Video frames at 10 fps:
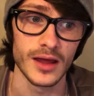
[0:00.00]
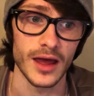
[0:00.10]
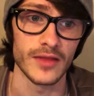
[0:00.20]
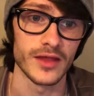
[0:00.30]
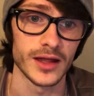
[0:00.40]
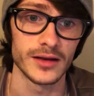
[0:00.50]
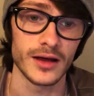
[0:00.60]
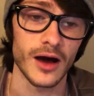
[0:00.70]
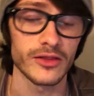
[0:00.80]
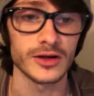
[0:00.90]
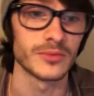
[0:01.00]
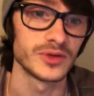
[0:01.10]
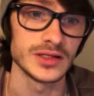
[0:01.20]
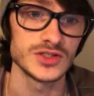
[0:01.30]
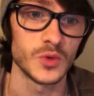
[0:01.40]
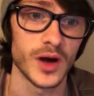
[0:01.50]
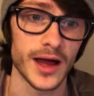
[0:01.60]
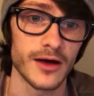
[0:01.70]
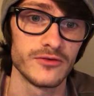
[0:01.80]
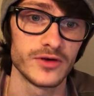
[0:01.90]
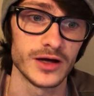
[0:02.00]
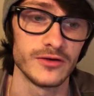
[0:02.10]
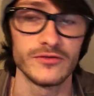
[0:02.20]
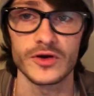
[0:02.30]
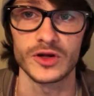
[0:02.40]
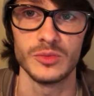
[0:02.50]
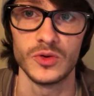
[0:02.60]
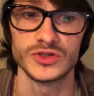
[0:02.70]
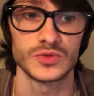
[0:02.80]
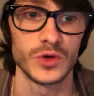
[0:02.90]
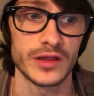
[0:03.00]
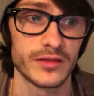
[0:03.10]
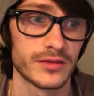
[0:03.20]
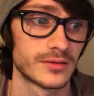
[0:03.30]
And then other companies will have variables with